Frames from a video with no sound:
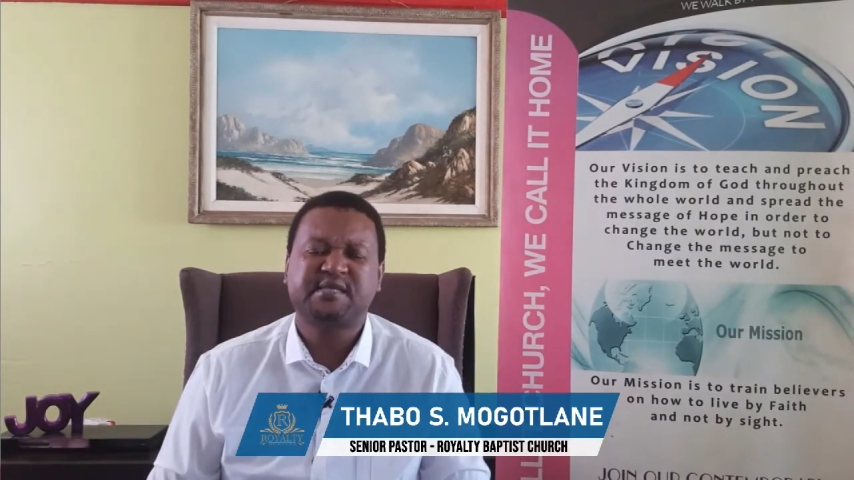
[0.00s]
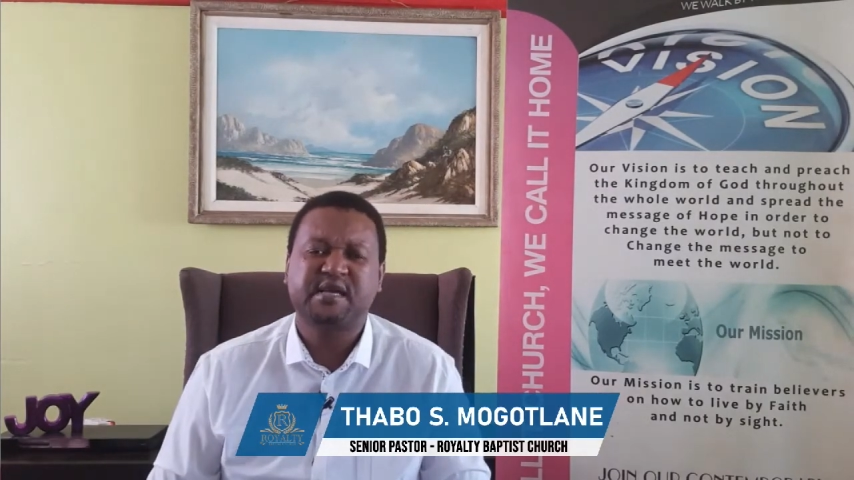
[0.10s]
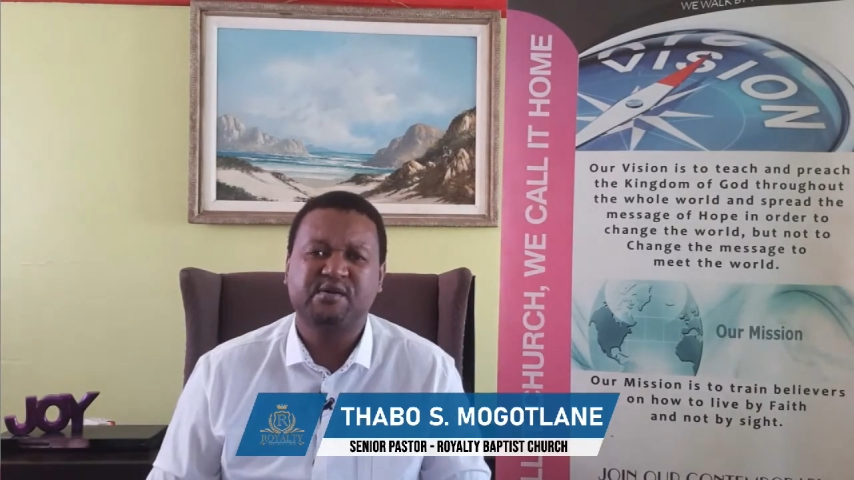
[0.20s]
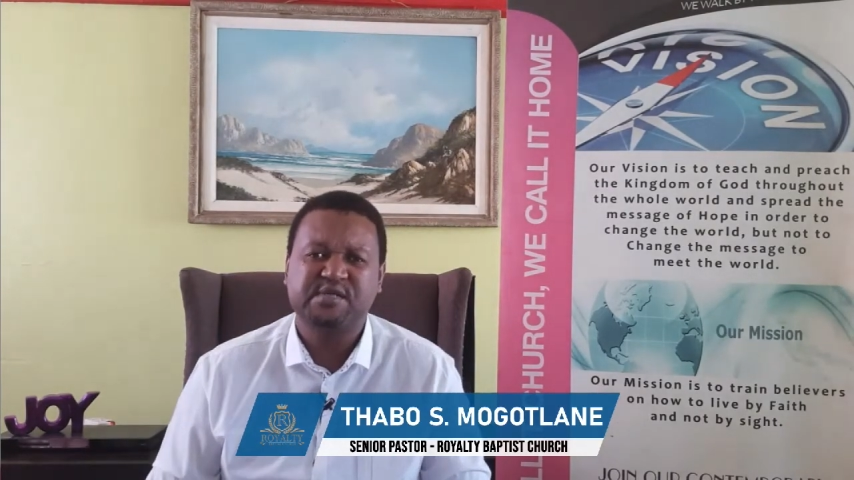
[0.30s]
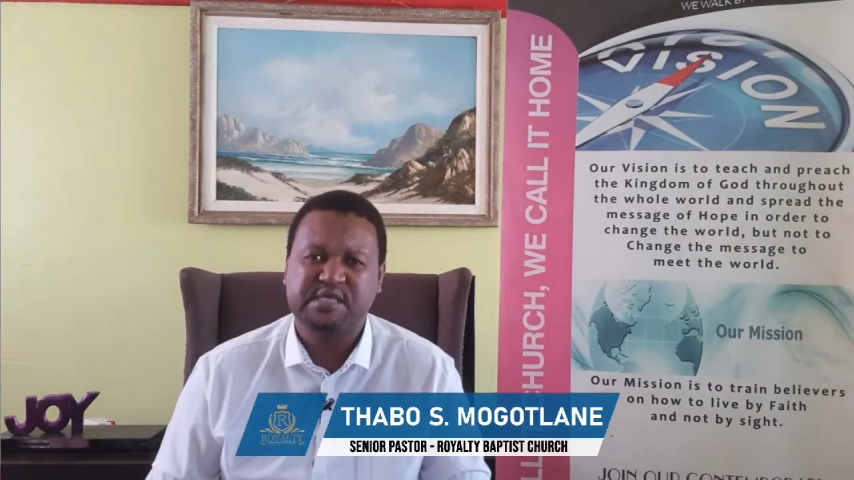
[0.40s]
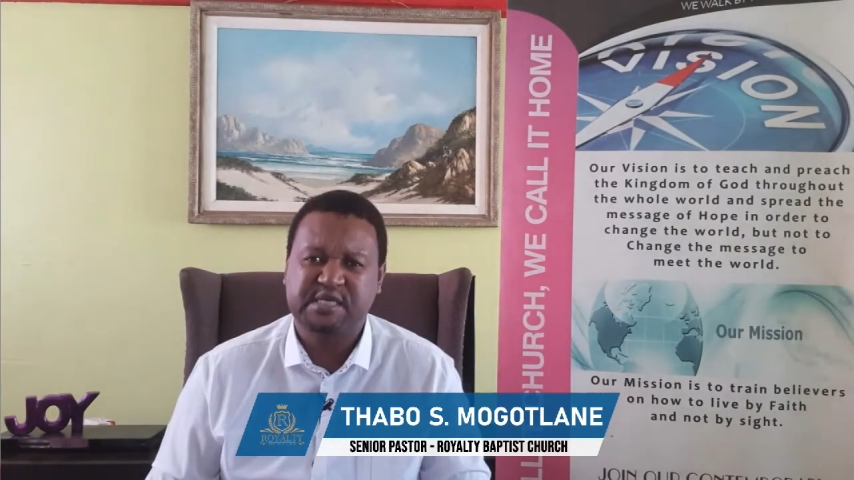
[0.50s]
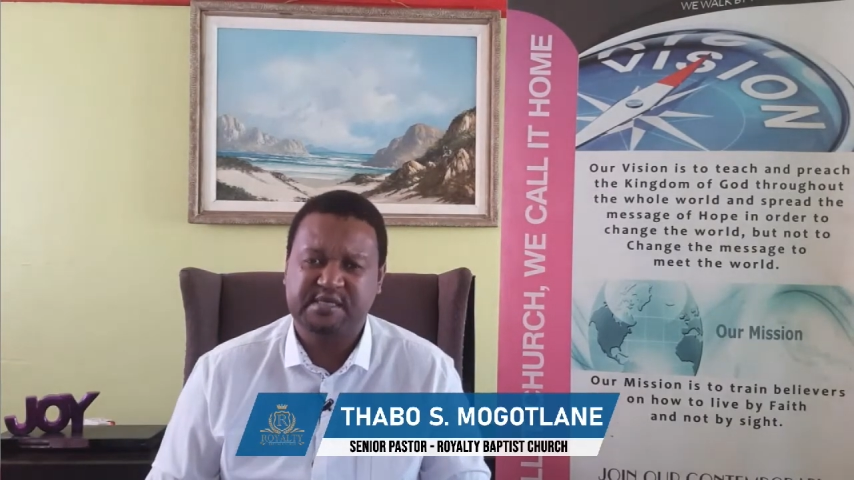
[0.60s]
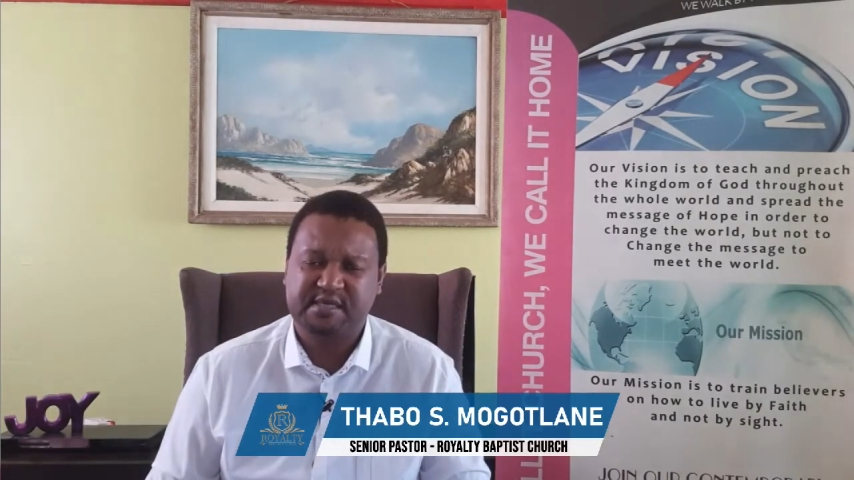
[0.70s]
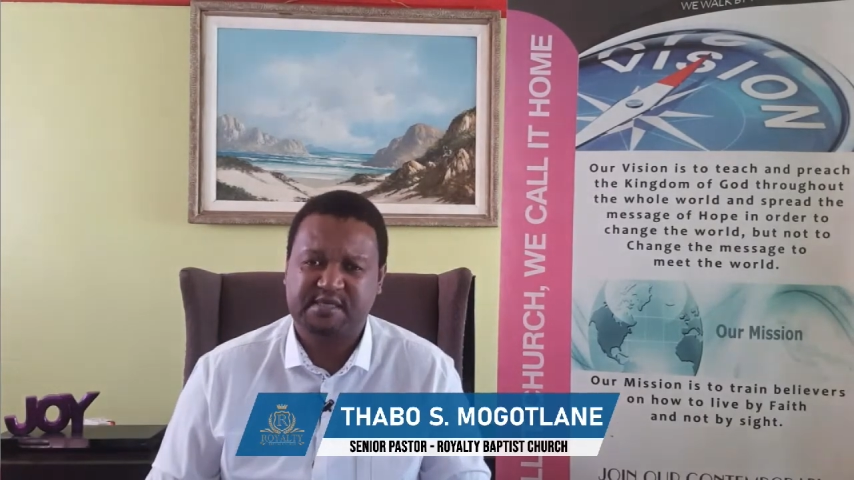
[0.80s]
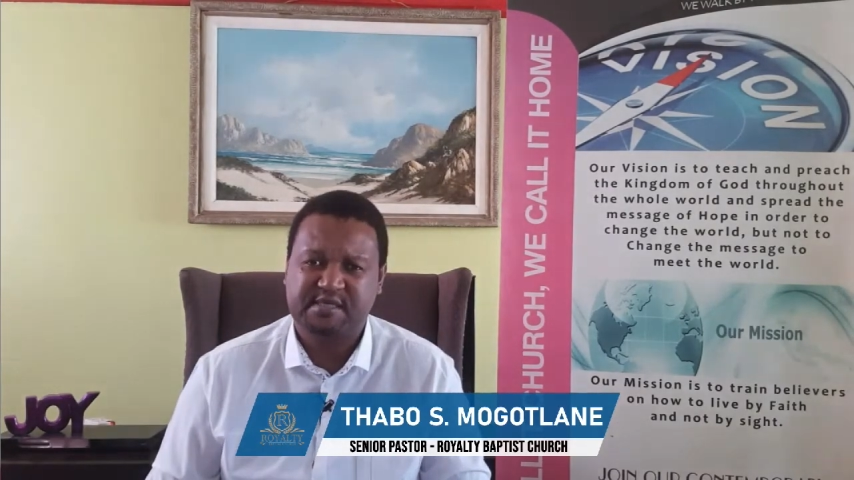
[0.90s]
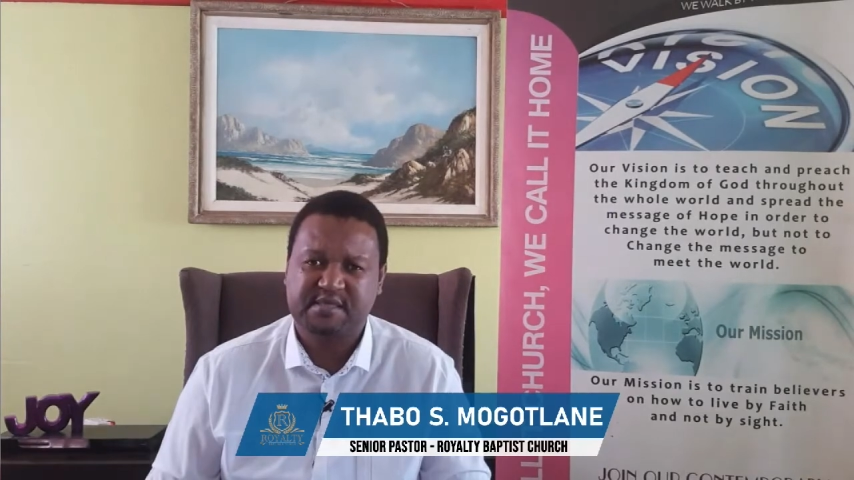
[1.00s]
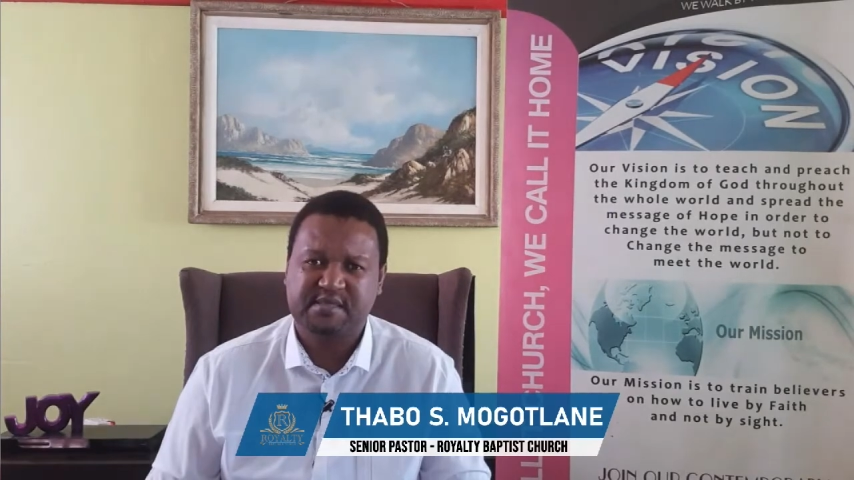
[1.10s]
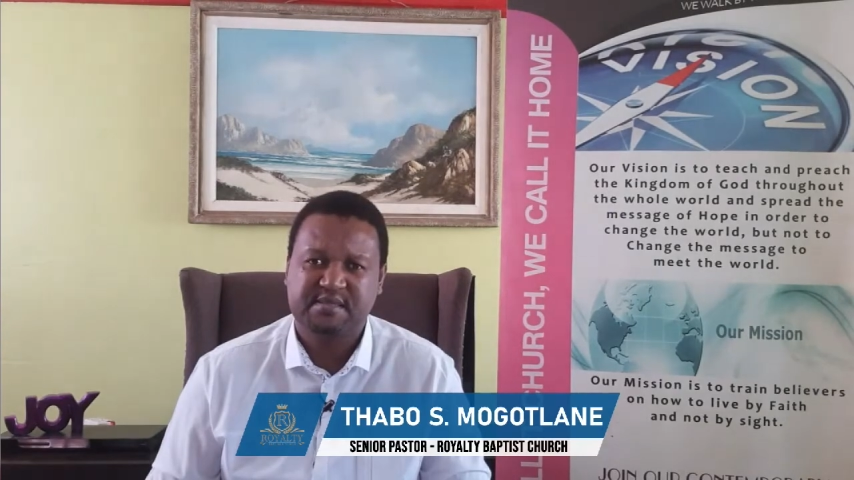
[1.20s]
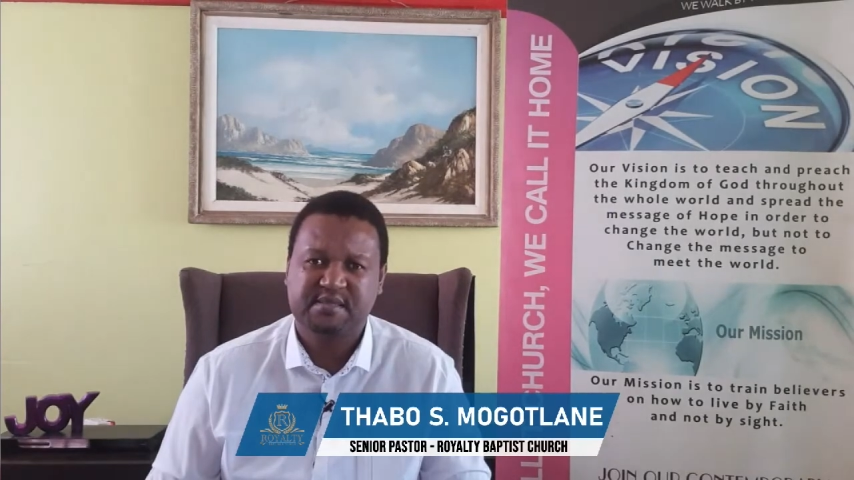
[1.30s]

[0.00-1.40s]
say lord jesus